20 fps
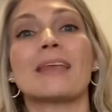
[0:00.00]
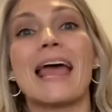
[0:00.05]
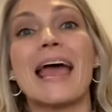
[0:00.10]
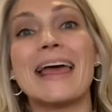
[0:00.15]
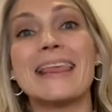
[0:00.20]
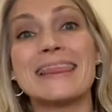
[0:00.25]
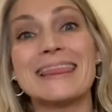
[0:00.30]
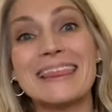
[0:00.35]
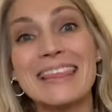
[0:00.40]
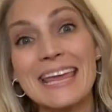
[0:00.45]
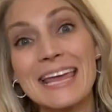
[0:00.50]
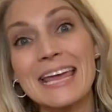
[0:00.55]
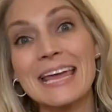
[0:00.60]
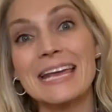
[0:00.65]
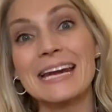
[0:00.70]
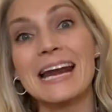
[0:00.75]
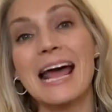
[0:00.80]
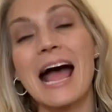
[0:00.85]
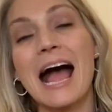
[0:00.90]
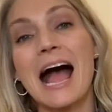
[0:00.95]
And
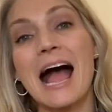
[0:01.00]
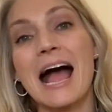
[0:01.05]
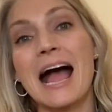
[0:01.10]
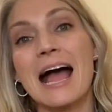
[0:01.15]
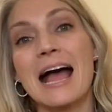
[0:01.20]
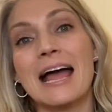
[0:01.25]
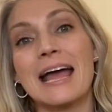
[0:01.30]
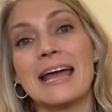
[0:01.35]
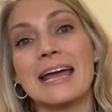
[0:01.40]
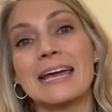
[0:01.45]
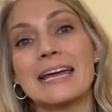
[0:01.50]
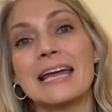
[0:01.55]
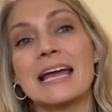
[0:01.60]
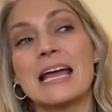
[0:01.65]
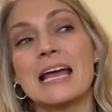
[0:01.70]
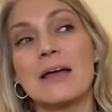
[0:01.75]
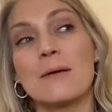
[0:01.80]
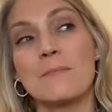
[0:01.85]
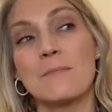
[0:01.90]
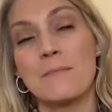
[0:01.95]
then I
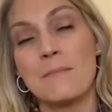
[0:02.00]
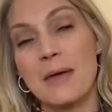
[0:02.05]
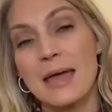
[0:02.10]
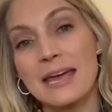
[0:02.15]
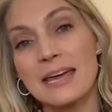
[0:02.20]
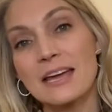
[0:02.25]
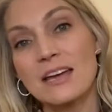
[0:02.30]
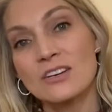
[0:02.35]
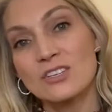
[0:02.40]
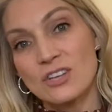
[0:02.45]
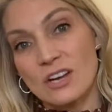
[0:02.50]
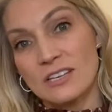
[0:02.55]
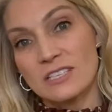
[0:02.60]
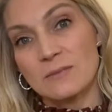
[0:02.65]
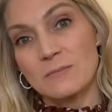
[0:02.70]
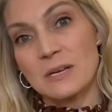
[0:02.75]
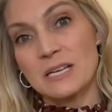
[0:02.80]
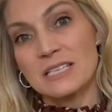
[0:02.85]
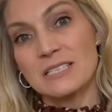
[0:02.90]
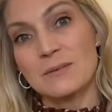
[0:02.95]
make
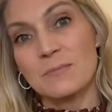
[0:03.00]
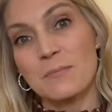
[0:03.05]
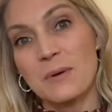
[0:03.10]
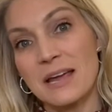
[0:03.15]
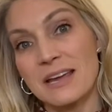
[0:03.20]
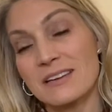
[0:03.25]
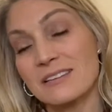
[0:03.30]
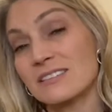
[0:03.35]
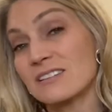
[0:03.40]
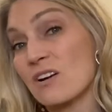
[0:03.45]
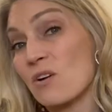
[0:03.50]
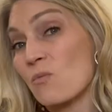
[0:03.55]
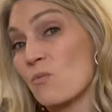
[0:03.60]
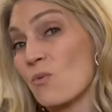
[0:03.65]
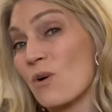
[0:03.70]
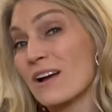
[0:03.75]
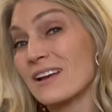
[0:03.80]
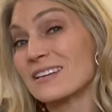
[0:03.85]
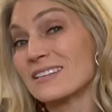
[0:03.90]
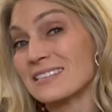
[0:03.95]
adjustments based on
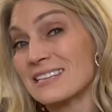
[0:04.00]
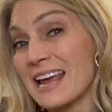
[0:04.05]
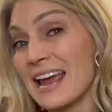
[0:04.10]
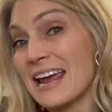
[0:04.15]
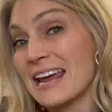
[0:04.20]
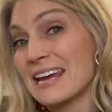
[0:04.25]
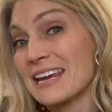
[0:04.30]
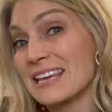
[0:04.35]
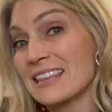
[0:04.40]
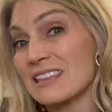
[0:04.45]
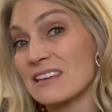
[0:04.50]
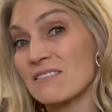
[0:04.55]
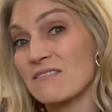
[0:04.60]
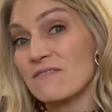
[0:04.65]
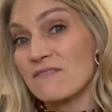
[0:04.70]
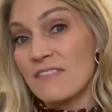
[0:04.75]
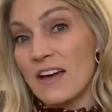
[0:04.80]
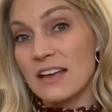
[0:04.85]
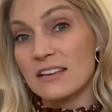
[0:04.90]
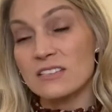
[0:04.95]
what day in the
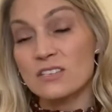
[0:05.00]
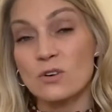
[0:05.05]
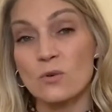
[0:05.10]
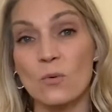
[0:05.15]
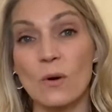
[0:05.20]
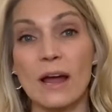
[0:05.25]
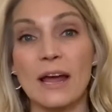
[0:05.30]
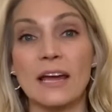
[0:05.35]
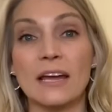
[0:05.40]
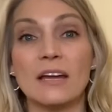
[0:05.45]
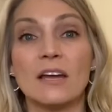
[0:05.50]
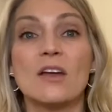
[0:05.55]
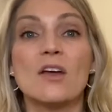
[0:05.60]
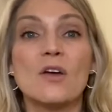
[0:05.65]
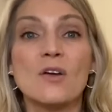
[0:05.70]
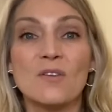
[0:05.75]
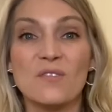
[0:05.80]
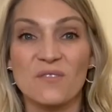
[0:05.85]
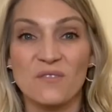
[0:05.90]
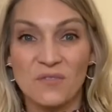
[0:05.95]
Faster Way
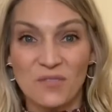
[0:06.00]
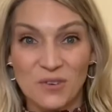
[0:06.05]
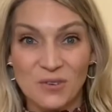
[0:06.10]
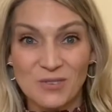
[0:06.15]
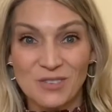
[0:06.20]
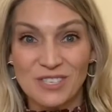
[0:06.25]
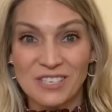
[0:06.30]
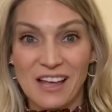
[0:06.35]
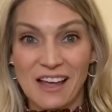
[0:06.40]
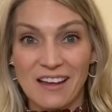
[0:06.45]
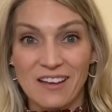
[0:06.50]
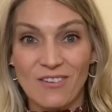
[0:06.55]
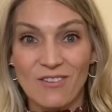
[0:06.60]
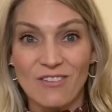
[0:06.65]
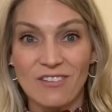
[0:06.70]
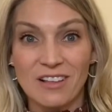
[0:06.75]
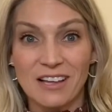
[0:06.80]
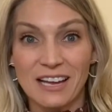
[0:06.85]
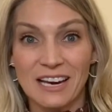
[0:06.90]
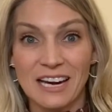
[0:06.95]
food
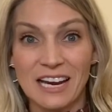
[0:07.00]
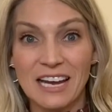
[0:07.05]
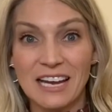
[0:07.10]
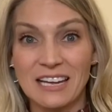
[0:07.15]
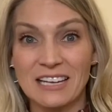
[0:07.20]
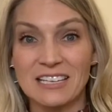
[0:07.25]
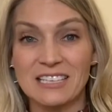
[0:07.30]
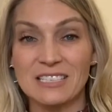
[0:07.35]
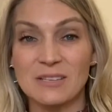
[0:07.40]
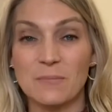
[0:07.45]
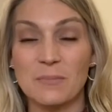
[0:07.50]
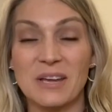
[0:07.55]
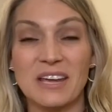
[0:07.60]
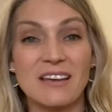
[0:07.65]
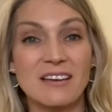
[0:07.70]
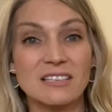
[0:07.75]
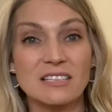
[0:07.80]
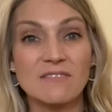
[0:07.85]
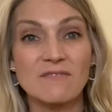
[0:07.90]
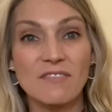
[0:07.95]
cycle it is.
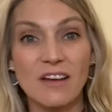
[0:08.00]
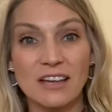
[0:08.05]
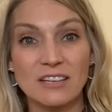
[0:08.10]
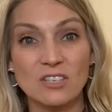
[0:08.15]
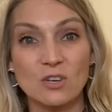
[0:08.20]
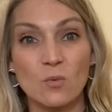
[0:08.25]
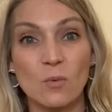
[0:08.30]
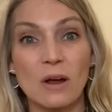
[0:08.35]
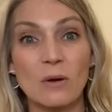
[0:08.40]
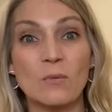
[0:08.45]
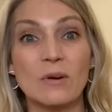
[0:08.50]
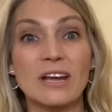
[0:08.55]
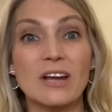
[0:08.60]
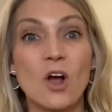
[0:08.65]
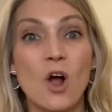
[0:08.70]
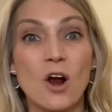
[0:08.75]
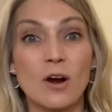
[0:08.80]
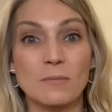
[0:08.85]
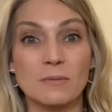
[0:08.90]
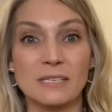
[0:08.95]
Because in Faster Way we
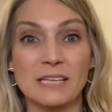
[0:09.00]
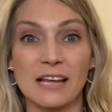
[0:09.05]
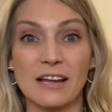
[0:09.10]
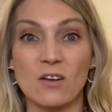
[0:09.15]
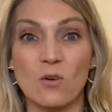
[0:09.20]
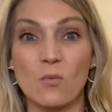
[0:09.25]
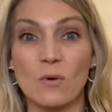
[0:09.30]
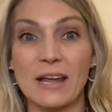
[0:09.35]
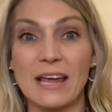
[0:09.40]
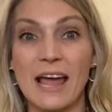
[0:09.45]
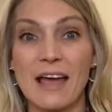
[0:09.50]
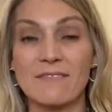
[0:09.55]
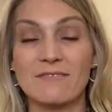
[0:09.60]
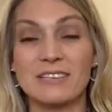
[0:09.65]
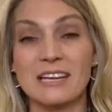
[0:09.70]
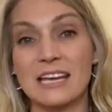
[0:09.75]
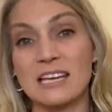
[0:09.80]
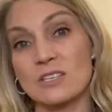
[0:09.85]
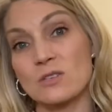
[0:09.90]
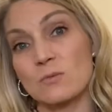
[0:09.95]
carb cycle, we have
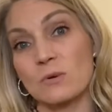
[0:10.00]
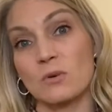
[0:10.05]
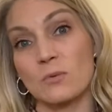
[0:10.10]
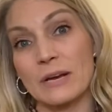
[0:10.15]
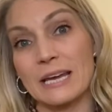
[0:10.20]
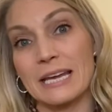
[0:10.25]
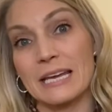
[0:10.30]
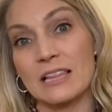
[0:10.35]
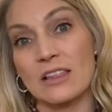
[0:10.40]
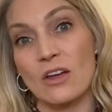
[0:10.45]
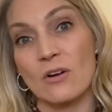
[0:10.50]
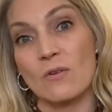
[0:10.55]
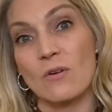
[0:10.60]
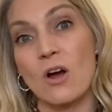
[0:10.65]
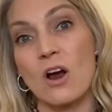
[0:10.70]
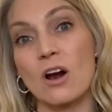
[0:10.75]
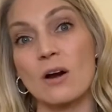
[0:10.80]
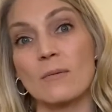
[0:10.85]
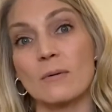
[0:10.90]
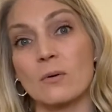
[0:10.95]
days where we eat low
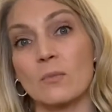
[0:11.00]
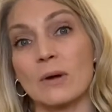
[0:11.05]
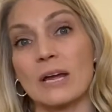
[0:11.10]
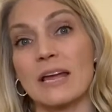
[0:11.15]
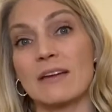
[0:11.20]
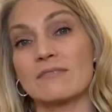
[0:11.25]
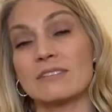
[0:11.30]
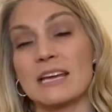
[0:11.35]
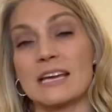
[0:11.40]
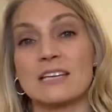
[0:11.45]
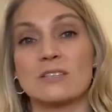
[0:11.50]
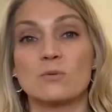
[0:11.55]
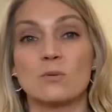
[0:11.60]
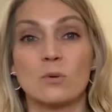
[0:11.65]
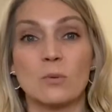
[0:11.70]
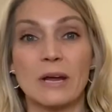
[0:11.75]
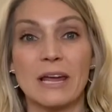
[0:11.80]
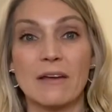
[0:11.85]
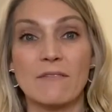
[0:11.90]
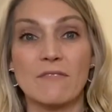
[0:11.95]
carb and we have days where
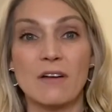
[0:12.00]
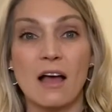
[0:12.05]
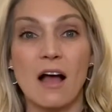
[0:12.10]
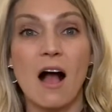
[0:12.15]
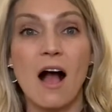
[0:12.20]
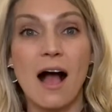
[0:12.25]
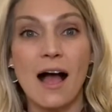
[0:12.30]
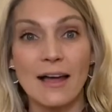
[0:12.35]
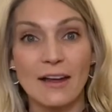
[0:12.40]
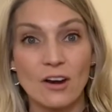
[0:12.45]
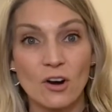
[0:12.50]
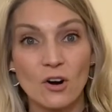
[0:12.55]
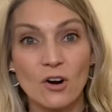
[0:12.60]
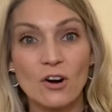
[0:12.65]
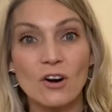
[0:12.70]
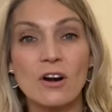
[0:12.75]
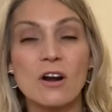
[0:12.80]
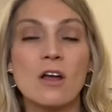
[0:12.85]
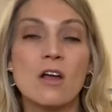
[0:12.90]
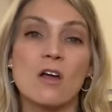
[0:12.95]
we have a
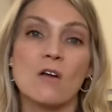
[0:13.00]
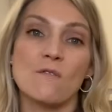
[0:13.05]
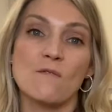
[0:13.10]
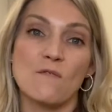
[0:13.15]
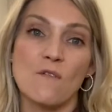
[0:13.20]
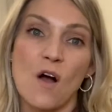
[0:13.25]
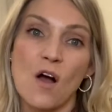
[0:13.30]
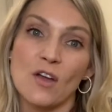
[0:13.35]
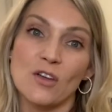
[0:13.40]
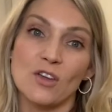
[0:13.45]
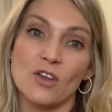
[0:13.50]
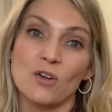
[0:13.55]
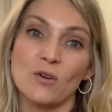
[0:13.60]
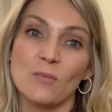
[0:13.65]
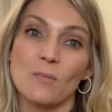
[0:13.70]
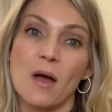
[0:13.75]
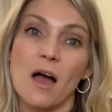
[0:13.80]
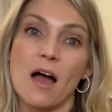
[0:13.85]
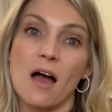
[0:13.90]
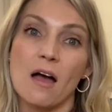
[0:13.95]
higher
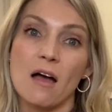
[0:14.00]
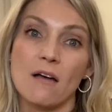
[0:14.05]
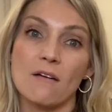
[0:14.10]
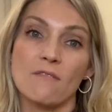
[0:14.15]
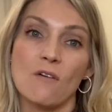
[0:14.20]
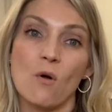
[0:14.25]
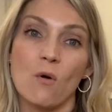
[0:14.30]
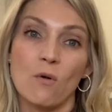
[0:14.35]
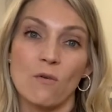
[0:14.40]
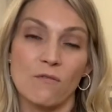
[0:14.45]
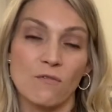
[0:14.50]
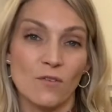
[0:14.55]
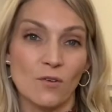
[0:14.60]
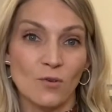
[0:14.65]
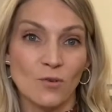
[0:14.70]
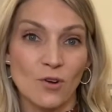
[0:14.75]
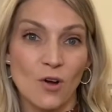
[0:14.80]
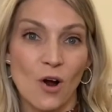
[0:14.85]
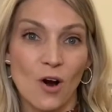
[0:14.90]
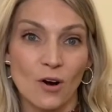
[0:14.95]
volume of whole
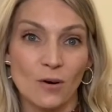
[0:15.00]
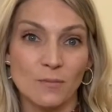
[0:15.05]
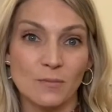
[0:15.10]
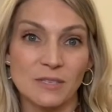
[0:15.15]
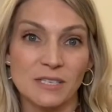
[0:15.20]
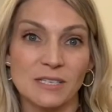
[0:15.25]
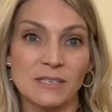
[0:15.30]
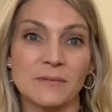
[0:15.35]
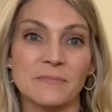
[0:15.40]
food carbs.